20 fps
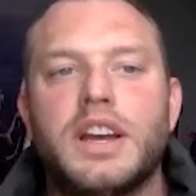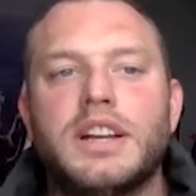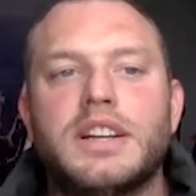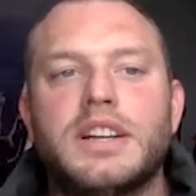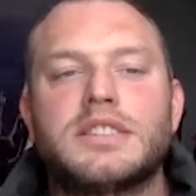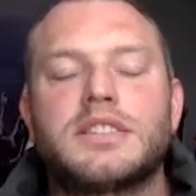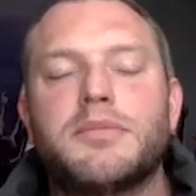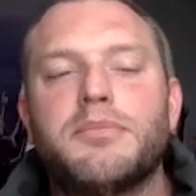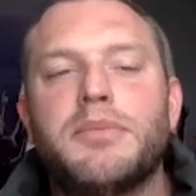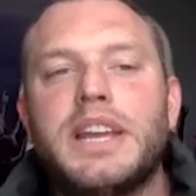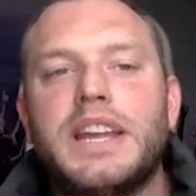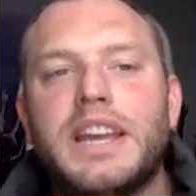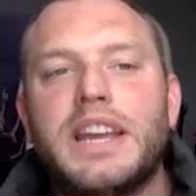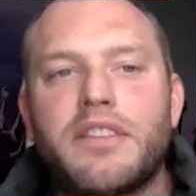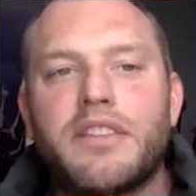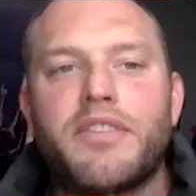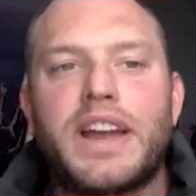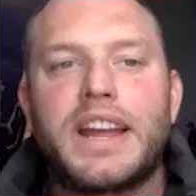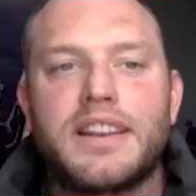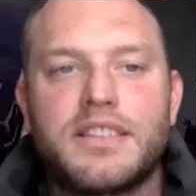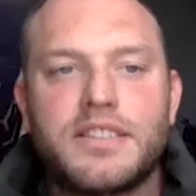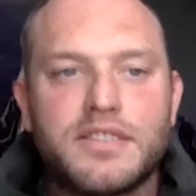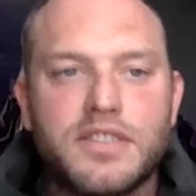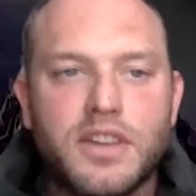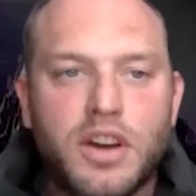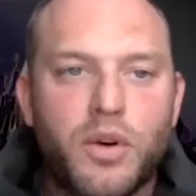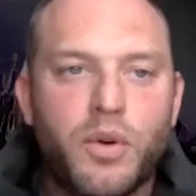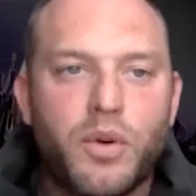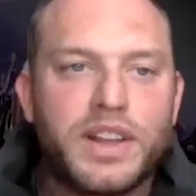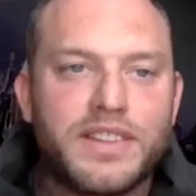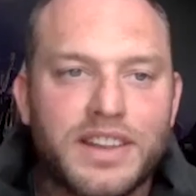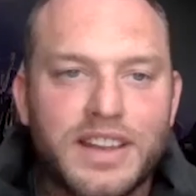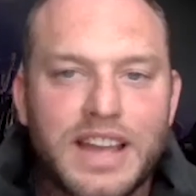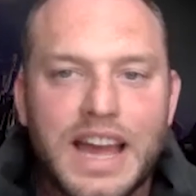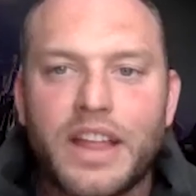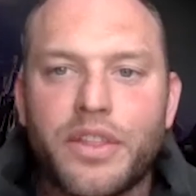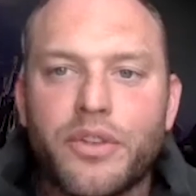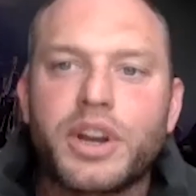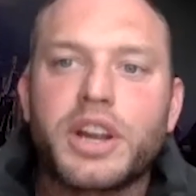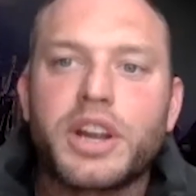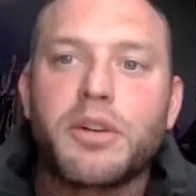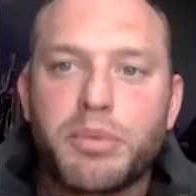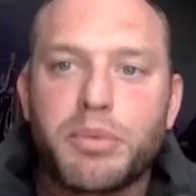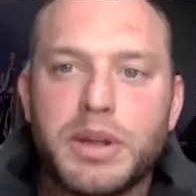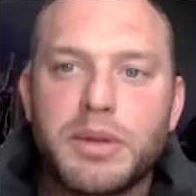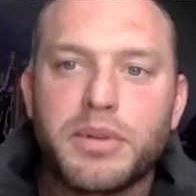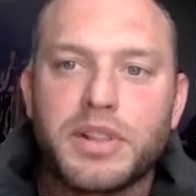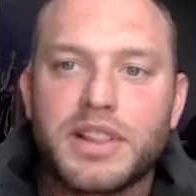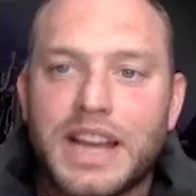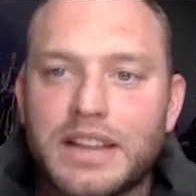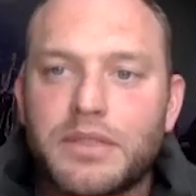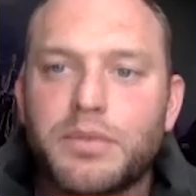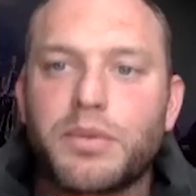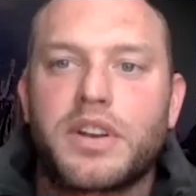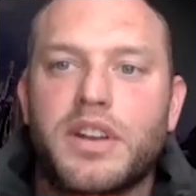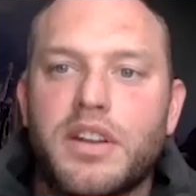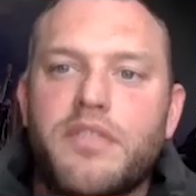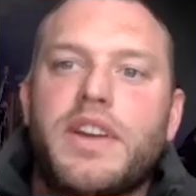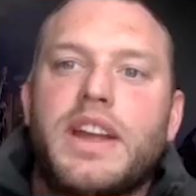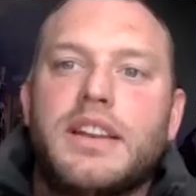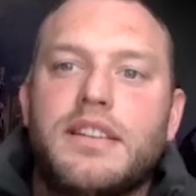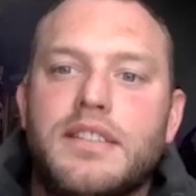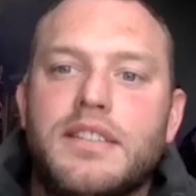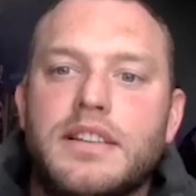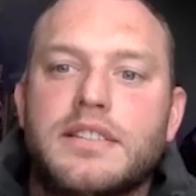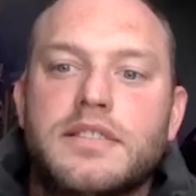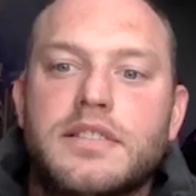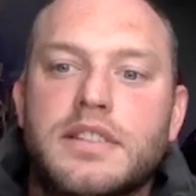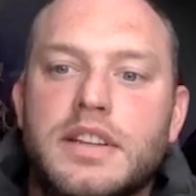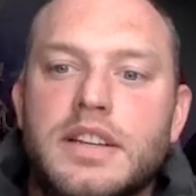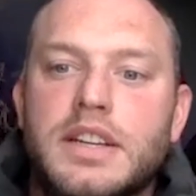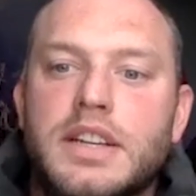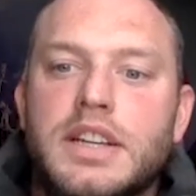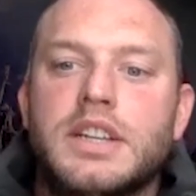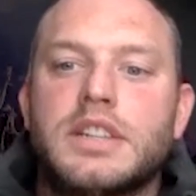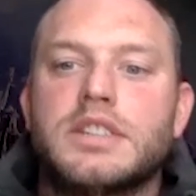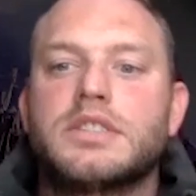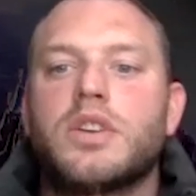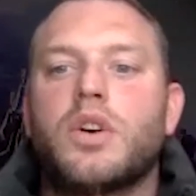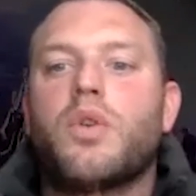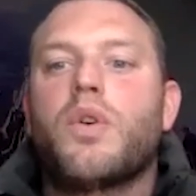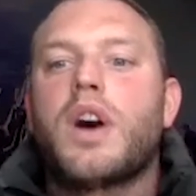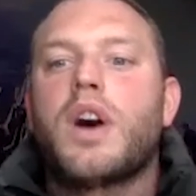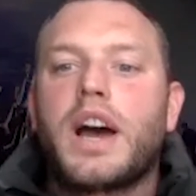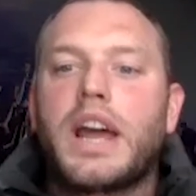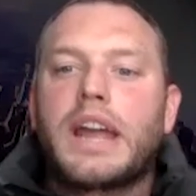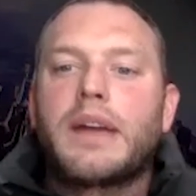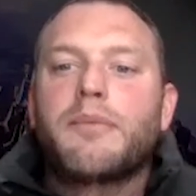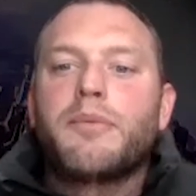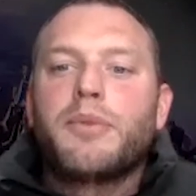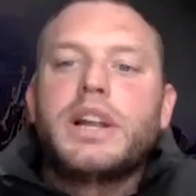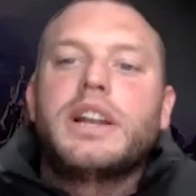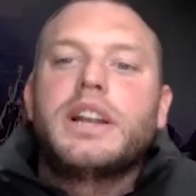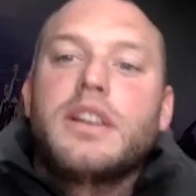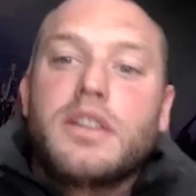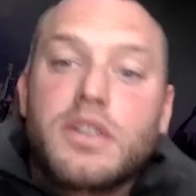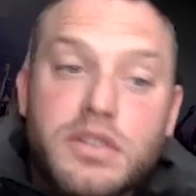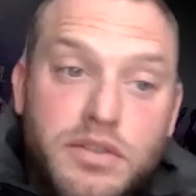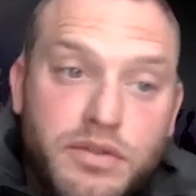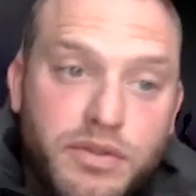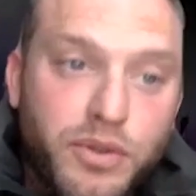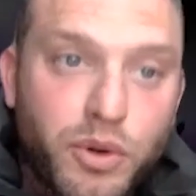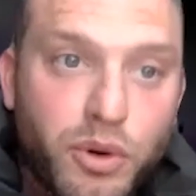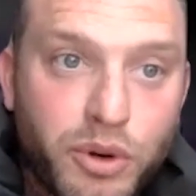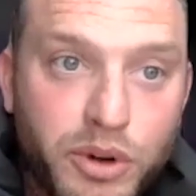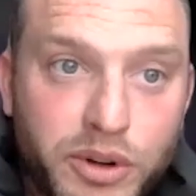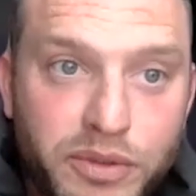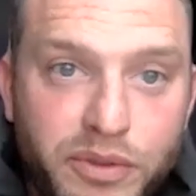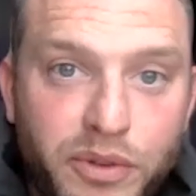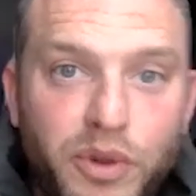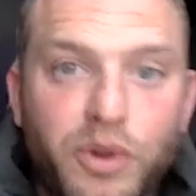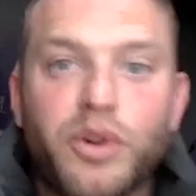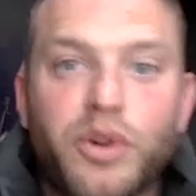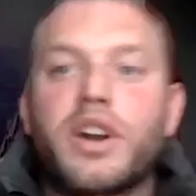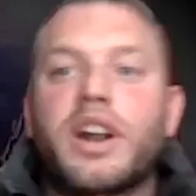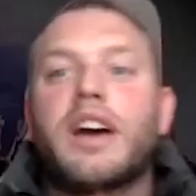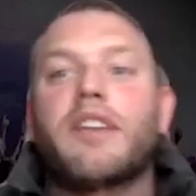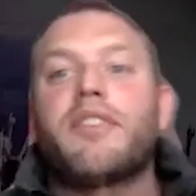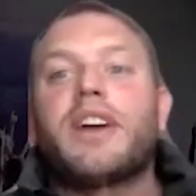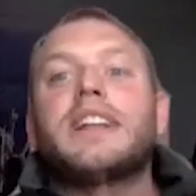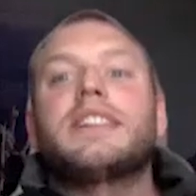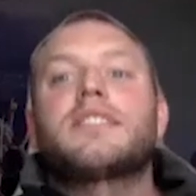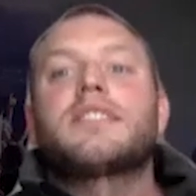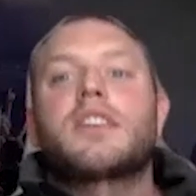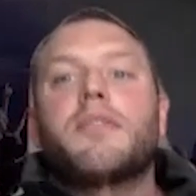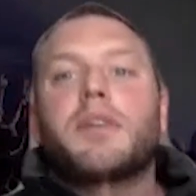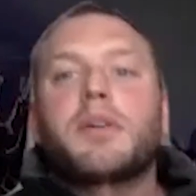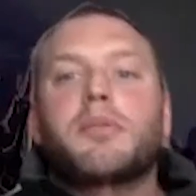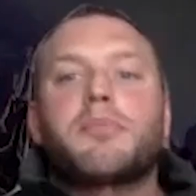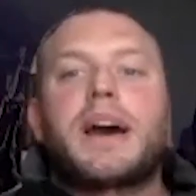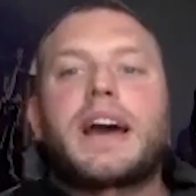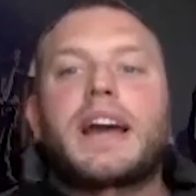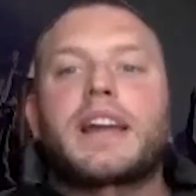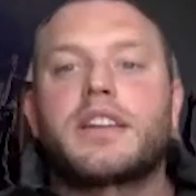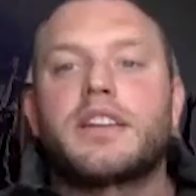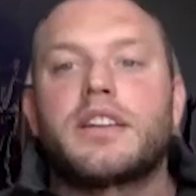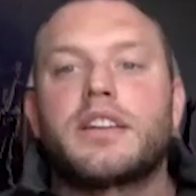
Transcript: To me, an event is always a gathering of people. That's what an event is. I am really looking forward for events coming back,